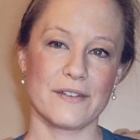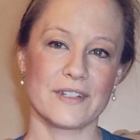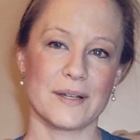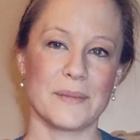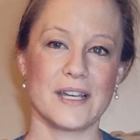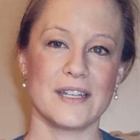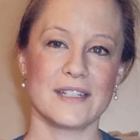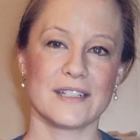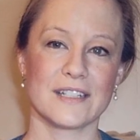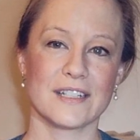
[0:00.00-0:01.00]
I've got
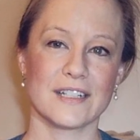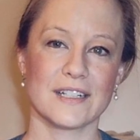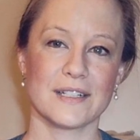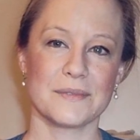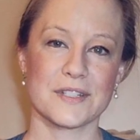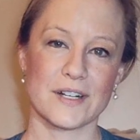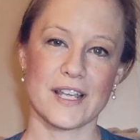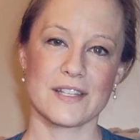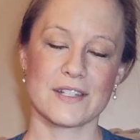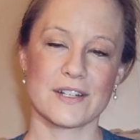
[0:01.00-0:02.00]
my
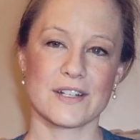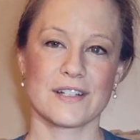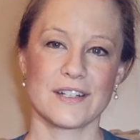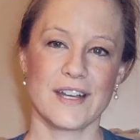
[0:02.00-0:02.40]
Stargazer